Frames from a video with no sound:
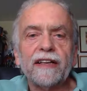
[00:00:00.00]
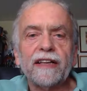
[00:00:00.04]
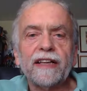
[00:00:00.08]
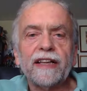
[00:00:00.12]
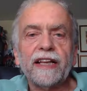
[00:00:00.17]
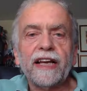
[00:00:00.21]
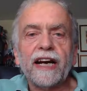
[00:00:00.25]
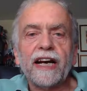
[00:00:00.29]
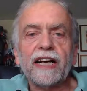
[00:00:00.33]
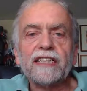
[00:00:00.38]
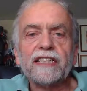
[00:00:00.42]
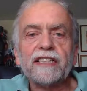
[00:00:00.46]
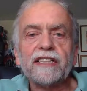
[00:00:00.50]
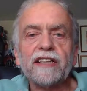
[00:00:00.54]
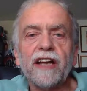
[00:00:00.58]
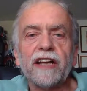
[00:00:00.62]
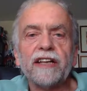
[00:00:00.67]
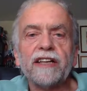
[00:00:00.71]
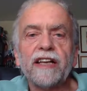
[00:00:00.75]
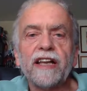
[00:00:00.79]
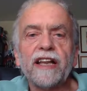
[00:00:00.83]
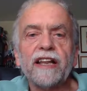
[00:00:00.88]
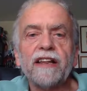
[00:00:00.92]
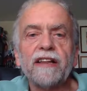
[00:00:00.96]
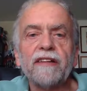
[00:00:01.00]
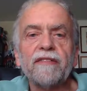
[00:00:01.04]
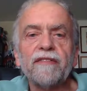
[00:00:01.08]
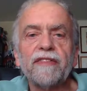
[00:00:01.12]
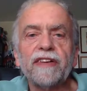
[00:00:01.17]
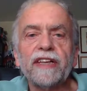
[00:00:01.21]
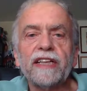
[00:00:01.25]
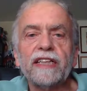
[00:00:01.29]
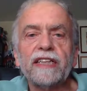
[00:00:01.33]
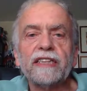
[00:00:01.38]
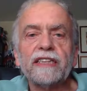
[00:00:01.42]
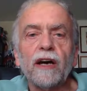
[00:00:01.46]

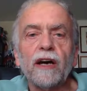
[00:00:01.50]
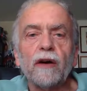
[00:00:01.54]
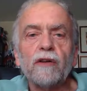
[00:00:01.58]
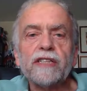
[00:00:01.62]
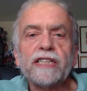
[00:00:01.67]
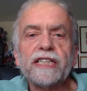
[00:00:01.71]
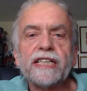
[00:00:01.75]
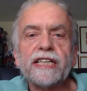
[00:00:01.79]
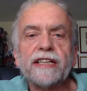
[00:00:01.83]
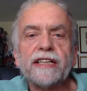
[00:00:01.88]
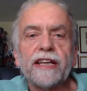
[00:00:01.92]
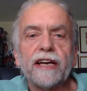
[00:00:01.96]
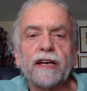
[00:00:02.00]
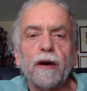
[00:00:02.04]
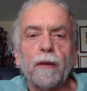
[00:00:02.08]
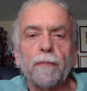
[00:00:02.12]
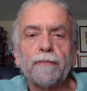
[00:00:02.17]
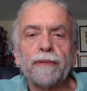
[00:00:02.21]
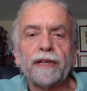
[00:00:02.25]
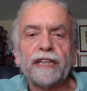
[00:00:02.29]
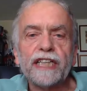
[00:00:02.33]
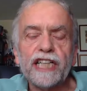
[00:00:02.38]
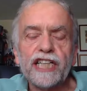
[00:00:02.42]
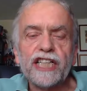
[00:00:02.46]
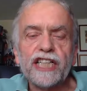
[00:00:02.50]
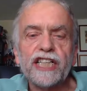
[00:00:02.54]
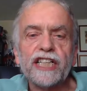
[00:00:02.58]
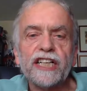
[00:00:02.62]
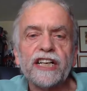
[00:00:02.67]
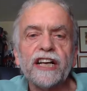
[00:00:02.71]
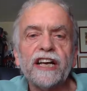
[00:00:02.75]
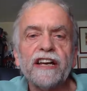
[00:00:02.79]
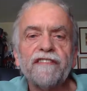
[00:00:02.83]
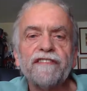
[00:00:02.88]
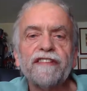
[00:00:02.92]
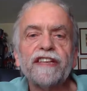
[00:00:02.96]
We don't see the
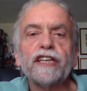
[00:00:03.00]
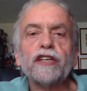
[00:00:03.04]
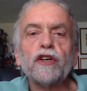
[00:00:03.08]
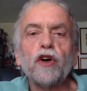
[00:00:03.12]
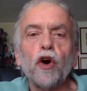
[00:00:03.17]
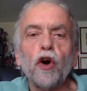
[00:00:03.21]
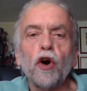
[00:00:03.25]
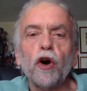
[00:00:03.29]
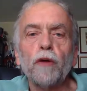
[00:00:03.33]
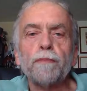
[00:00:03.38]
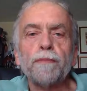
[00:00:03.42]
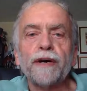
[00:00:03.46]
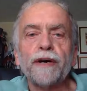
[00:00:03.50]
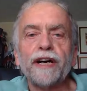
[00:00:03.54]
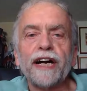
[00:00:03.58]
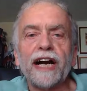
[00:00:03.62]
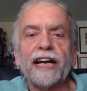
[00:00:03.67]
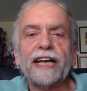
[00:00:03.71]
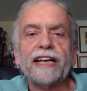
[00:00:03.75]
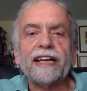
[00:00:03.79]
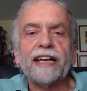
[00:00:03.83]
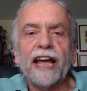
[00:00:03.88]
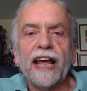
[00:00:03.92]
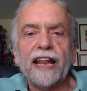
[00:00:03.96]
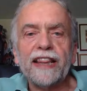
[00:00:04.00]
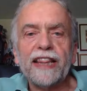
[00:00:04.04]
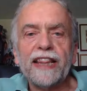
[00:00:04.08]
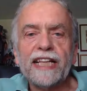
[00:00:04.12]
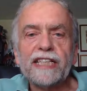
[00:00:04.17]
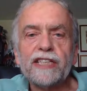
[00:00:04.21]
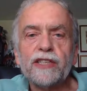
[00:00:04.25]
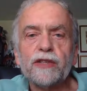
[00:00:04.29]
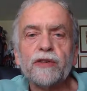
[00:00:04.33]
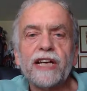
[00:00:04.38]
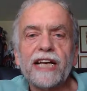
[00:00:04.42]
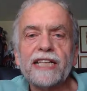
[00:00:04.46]
competition, we cooperate, and
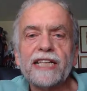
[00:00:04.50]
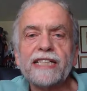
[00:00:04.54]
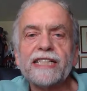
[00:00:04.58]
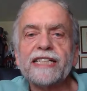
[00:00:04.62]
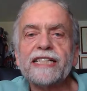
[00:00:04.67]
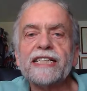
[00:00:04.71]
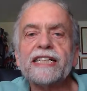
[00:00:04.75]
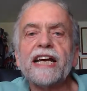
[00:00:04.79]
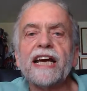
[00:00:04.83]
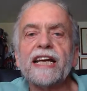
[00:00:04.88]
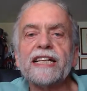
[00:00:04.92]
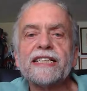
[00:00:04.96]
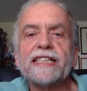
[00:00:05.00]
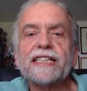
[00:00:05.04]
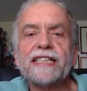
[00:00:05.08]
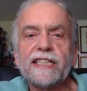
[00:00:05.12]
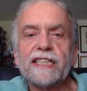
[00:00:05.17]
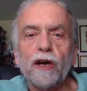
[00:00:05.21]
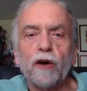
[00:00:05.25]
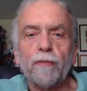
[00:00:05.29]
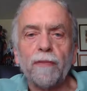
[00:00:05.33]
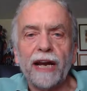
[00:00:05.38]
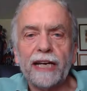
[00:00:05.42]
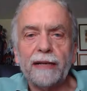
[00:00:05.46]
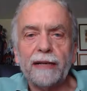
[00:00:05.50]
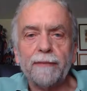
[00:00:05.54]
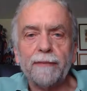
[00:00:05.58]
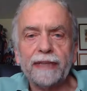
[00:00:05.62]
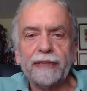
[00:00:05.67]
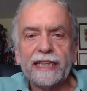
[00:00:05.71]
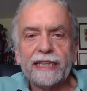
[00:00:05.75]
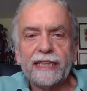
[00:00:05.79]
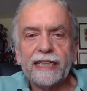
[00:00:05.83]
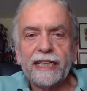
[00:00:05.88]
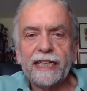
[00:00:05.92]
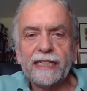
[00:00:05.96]
this you can see in so many
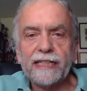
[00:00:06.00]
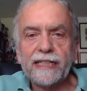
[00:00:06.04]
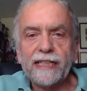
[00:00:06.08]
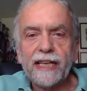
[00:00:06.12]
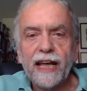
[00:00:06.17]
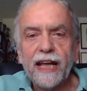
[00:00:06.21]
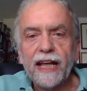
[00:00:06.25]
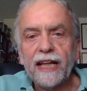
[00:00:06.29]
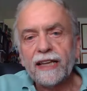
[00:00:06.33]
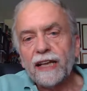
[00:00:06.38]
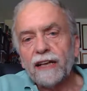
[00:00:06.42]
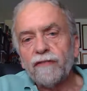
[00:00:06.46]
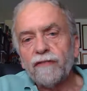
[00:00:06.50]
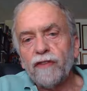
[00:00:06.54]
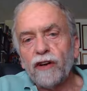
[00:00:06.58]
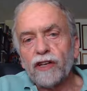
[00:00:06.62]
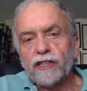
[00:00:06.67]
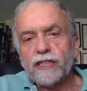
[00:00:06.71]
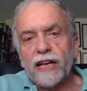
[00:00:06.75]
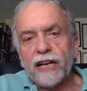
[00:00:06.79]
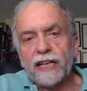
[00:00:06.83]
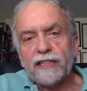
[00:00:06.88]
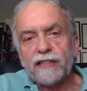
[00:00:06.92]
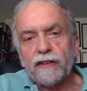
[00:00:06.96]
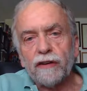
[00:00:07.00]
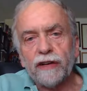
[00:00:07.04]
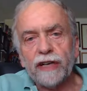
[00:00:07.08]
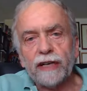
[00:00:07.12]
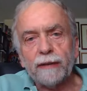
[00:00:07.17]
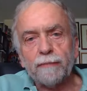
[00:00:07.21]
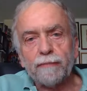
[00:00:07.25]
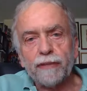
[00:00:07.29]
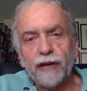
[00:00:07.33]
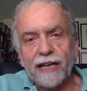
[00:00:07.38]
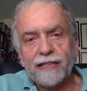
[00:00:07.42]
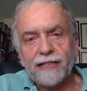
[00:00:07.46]
meetings. That was also
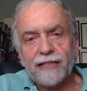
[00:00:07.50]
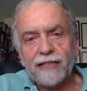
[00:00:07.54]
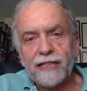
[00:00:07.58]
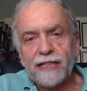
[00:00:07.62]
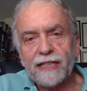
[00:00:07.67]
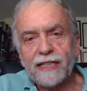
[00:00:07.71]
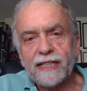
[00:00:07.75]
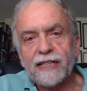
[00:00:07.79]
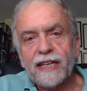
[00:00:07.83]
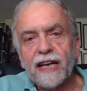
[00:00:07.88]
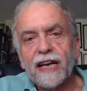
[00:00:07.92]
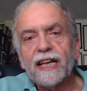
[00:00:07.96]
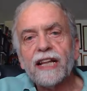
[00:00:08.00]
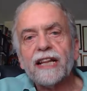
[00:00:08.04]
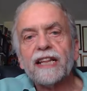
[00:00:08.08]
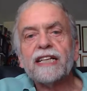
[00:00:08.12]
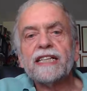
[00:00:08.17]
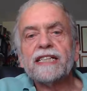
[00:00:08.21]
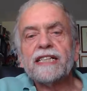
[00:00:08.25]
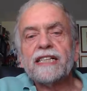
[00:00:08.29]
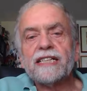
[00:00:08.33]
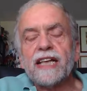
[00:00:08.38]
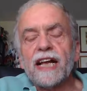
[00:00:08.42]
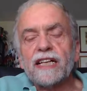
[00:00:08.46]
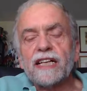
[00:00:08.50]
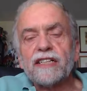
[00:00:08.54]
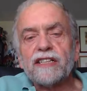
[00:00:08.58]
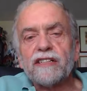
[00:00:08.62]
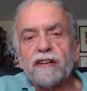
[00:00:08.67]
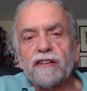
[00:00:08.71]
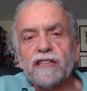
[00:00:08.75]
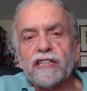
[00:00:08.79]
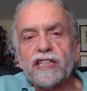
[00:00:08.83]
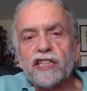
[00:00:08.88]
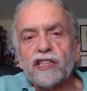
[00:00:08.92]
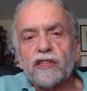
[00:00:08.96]
in Brussels, this is
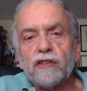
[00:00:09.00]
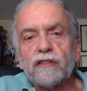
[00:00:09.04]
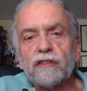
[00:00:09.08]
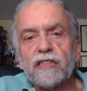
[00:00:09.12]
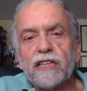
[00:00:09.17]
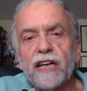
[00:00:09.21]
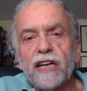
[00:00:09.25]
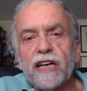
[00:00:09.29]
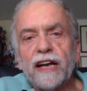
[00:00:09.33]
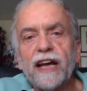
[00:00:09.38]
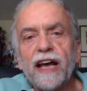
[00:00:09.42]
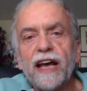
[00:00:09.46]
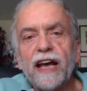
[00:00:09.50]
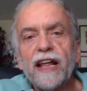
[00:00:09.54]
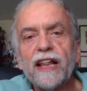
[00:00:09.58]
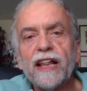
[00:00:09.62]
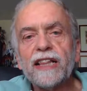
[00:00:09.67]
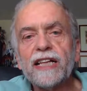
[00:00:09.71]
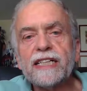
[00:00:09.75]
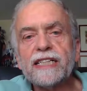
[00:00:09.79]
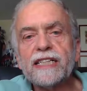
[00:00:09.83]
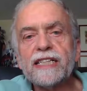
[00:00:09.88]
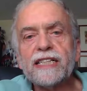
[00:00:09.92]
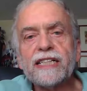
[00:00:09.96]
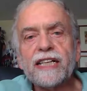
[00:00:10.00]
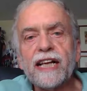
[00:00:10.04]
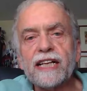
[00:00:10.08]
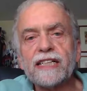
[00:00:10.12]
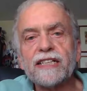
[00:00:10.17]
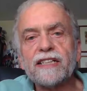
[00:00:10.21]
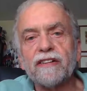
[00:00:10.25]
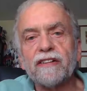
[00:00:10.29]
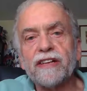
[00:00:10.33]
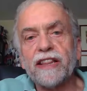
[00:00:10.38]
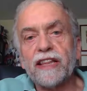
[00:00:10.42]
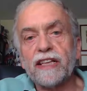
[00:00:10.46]
also in Stuttgart, this is
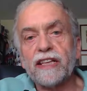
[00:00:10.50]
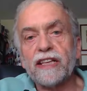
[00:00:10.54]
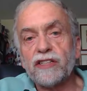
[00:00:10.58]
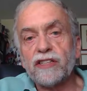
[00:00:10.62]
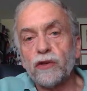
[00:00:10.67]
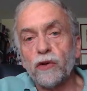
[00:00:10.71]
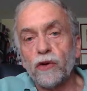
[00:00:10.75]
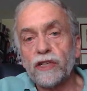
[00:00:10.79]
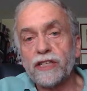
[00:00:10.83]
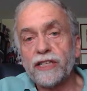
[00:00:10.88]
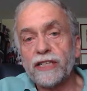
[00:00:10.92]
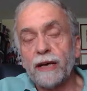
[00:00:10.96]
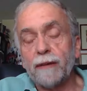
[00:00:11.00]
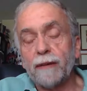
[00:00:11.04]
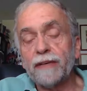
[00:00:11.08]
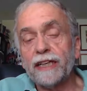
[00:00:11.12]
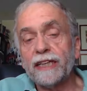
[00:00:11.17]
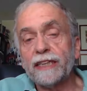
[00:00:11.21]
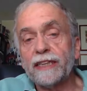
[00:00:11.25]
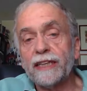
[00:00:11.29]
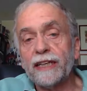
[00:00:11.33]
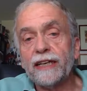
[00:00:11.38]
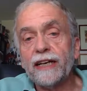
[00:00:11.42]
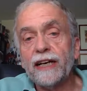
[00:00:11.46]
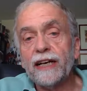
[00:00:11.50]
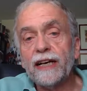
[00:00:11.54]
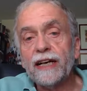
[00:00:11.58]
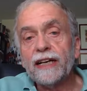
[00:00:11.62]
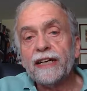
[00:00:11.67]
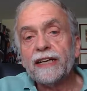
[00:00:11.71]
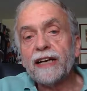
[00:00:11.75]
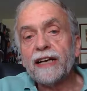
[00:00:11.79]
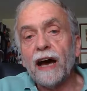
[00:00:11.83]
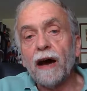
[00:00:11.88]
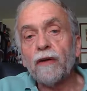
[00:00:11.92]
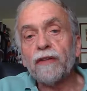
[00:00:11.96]
also in the SORSA meeting.
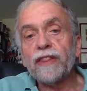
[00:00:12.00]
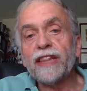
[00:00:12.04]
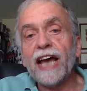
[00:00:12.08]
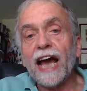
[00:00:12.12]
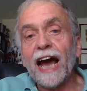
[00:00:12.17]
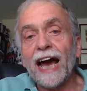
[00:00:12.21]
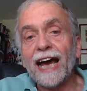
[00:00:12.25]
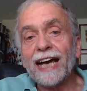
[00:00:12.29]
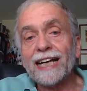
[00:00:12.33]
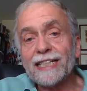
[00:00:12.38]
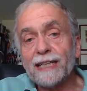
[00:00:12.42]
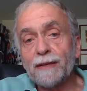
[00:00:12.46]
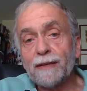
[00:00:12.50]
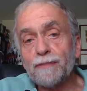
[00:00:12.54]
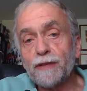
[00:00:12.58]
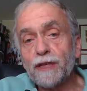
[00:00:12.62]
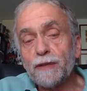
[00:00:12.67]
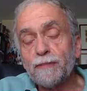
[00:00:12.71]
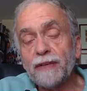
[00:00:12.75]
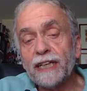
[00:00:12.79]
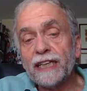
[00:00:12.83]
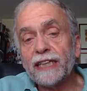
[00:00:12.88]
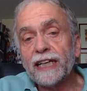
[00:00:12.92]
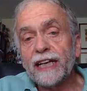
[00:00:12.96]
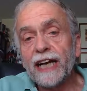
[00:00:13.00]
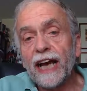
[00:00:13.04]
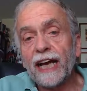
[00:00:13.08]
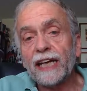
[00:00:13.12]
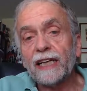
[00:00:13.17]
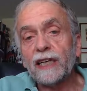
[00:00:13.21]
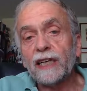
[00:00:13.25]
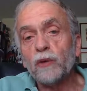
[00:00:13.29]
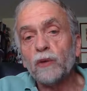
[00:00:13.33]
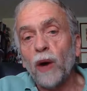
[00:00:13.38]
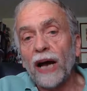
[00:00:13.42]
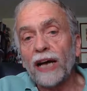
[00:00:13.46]
Now the ISAPS meeting
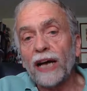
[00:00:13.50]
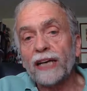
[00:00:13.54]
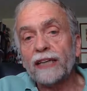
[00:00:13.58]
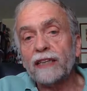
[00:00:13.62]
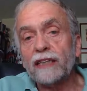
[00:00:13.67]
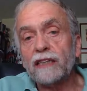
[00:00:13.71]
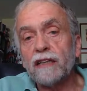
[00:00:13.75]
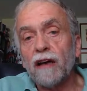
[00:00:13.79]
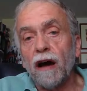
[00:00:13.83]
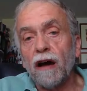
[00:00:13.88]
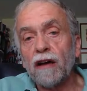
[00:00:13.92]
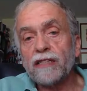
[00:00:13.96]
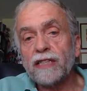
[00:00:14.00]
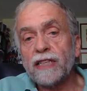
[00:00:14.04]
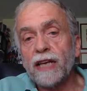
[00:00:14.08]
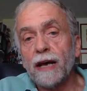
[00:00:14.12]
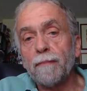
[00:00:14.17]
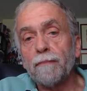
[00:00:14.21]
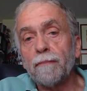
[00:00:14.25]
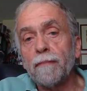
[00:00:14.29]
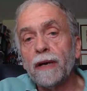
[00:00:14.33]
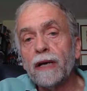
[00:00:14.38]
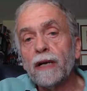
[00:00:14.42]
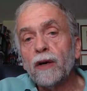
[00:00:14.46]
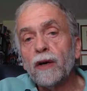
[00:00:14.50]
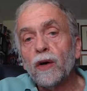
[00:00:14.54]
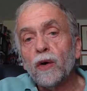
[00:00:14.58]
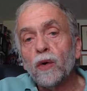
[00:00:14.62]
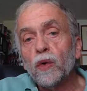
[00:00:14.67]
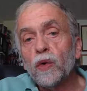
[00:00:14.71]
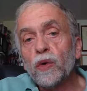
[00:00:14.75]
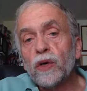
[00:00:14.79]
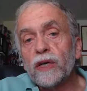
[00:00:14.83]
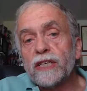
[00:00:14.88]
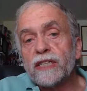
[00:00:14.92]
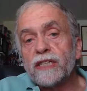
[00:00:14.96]
had invited Hossam,
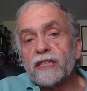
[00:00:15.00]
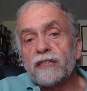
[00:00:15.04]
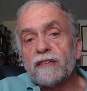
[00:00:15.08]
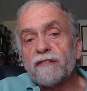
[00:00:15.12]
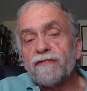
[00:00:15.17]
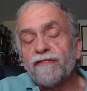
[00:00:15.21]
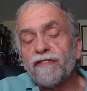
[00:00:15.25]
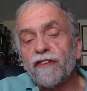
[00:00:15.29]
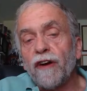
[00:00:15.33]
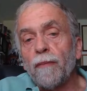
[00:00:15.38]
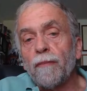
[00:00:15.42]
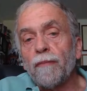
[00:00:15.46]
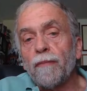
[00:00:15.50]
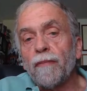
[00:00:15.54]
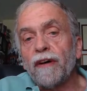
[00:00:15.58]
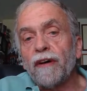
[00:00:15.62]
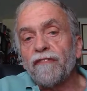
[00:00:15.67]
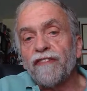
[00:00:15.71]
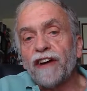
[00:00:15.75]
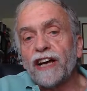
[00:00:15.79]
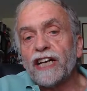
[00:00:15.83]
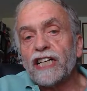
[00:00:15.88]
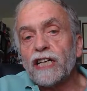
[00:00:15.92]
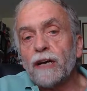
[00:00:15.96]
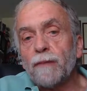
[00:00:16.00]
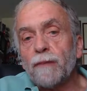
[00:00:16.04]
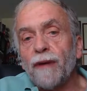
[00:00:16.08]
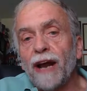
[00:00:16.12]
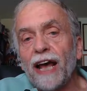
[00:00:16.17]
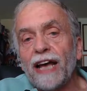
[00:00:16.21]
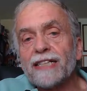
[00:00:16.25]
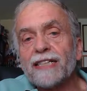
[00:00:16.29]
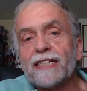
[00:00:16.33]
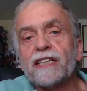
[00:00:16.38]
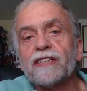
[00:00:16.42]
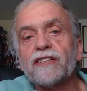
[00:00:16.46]
who is from a facial
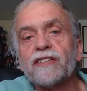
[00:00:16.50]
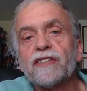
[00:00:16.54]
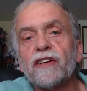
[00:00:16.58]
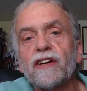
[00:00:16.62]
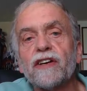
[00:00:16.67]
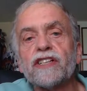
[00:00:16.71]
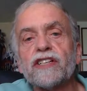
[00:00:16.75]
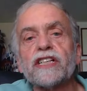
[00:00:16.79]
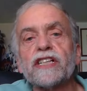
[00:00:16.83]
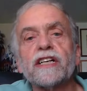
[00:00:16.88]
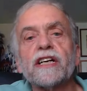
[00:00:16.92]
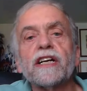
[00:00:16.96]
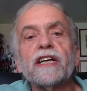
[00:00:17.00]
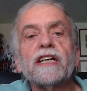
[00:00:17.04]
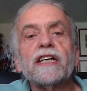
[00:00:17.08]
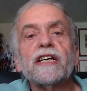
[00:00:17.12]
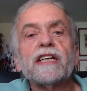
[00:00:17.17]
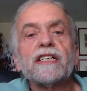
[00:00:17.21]
plastic surgeon.